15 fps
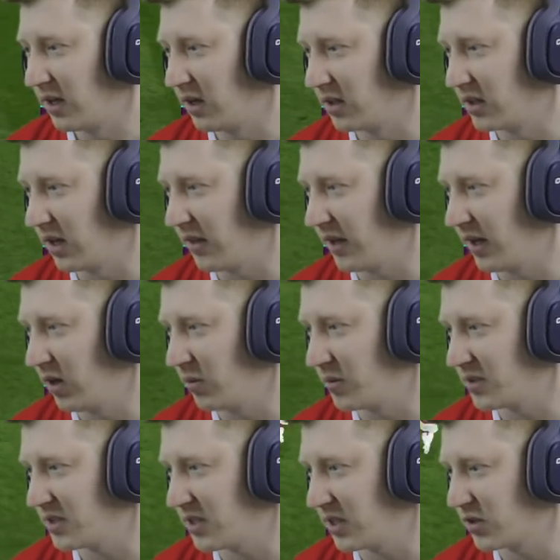can't cut that out,
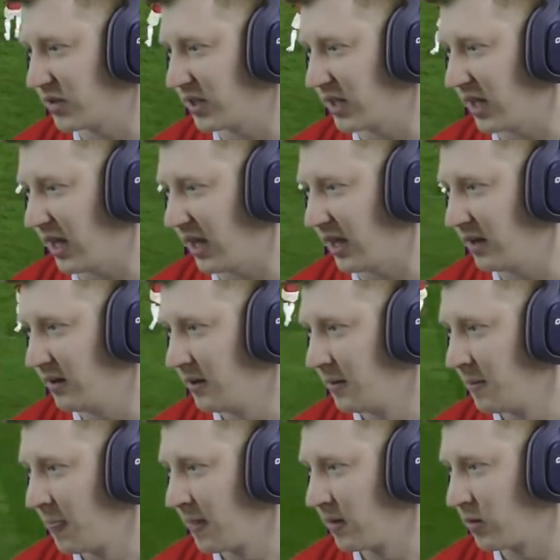but Cedric can.
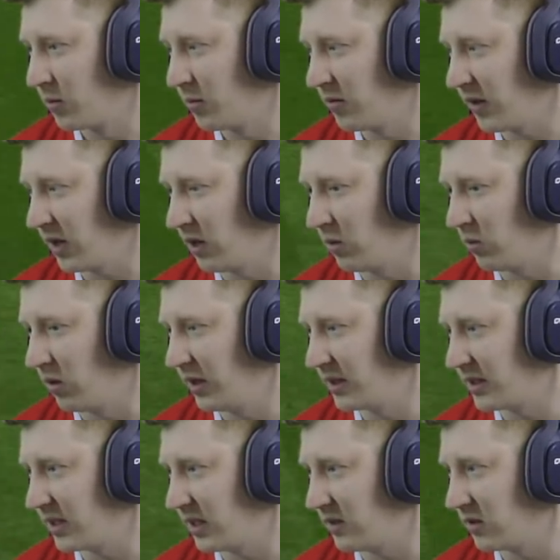Move it out
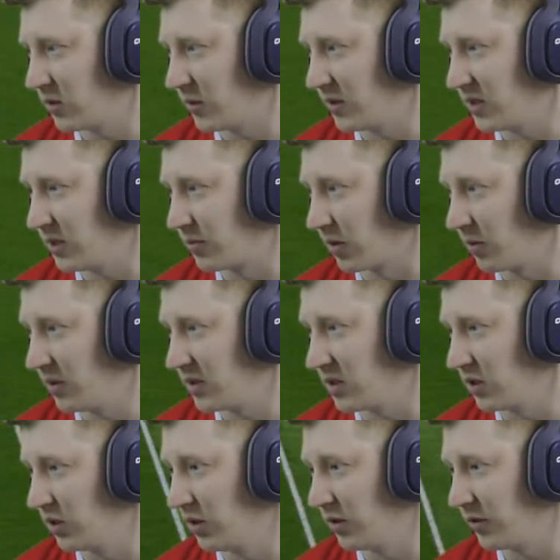wide here to Quincy
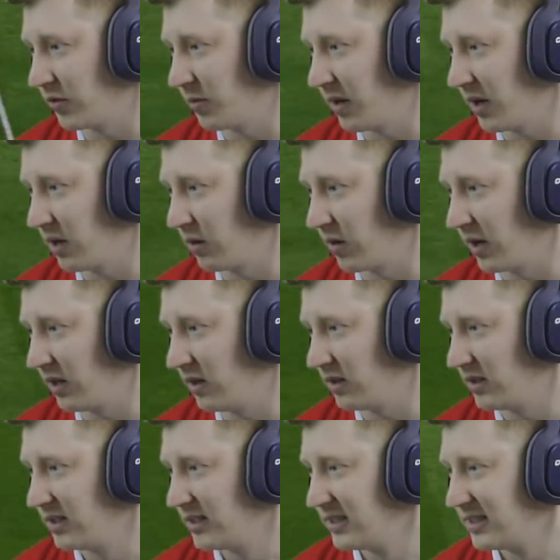Promes. Look for
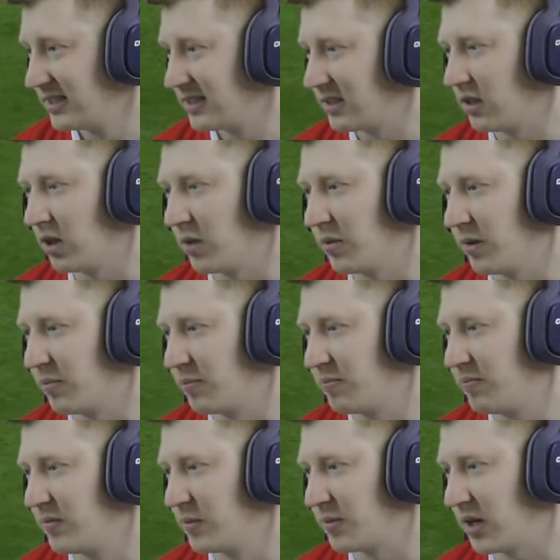Mayoral. Oh,
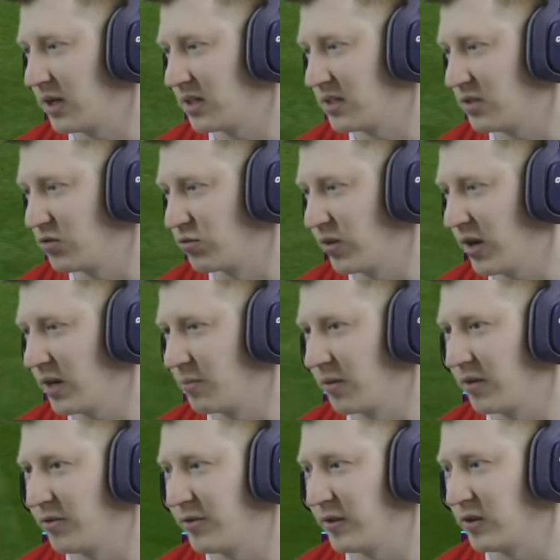the pass is read
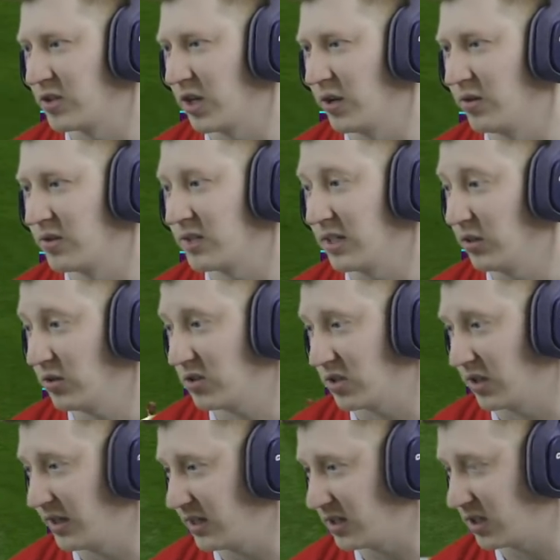by Phil Jones. Looks
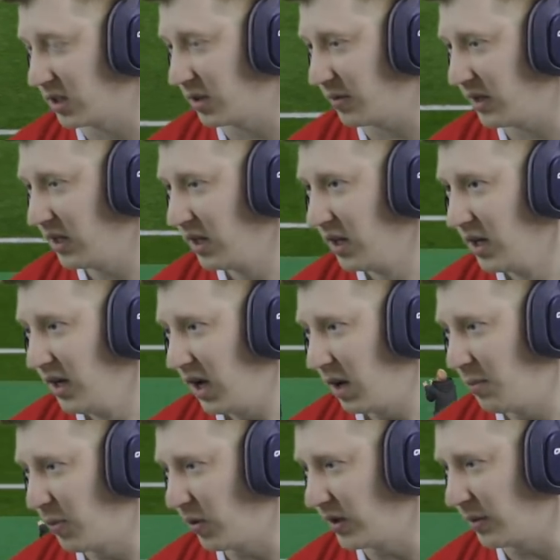like it's going to be
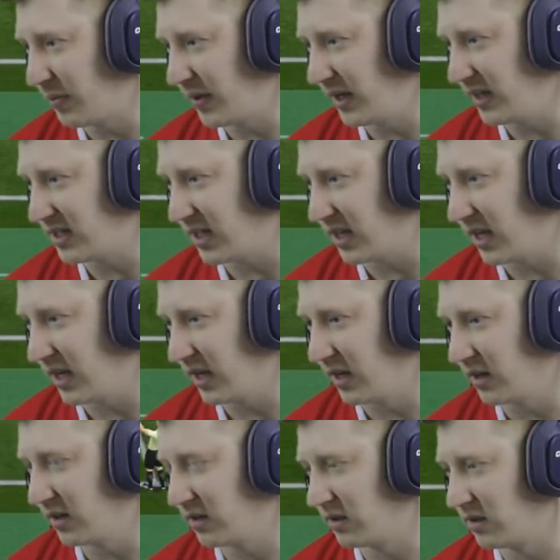a point apiece here
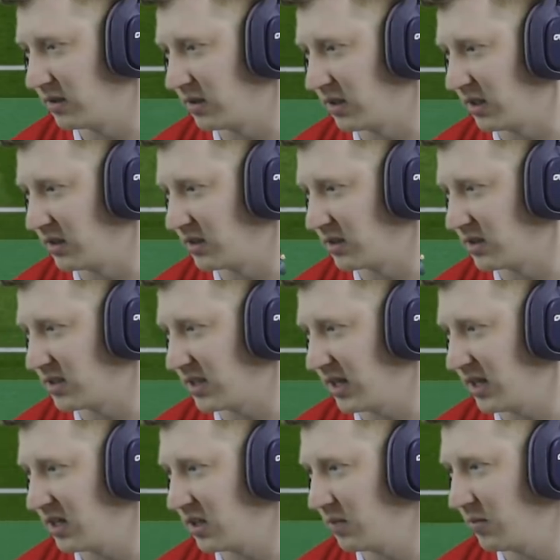at the London
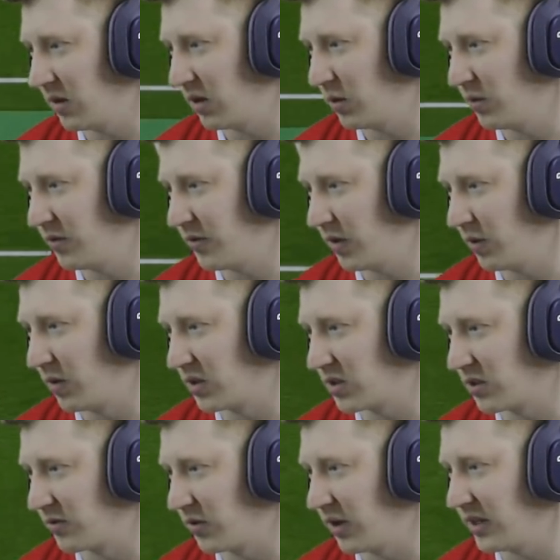Stadium. I would very
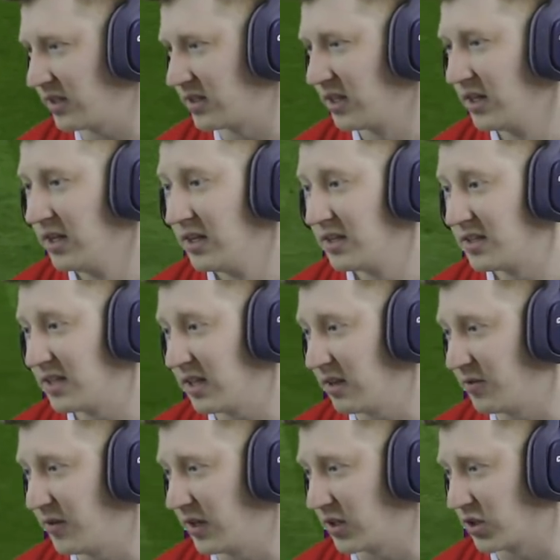much have liked to get
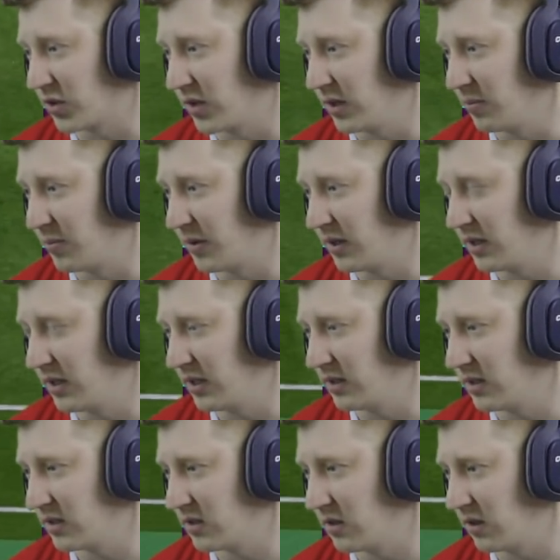the victory, but it
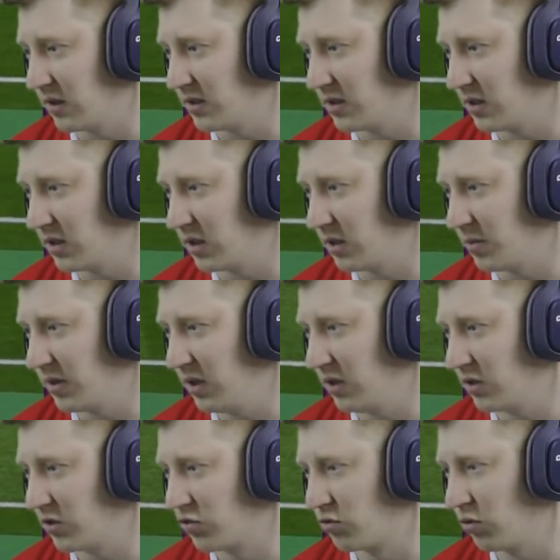does look like it's only going to be
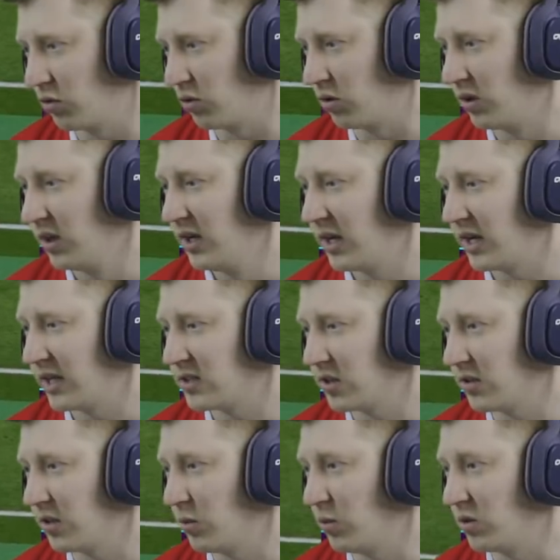a draw.
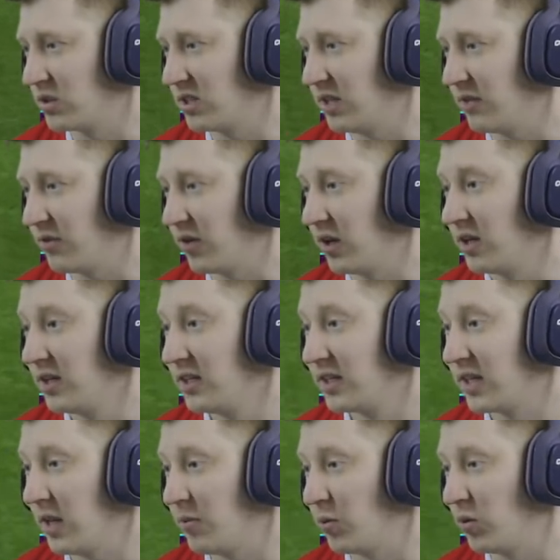Antonio will deliver.
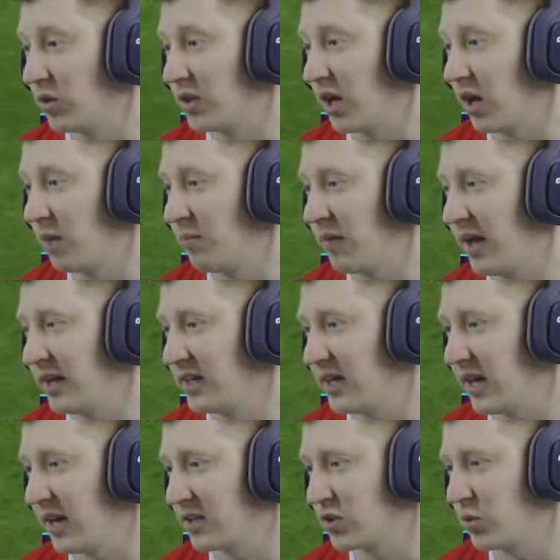Keeper will come and
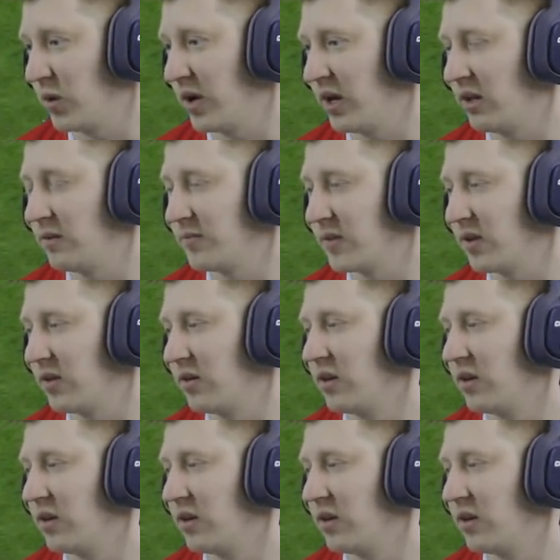catch well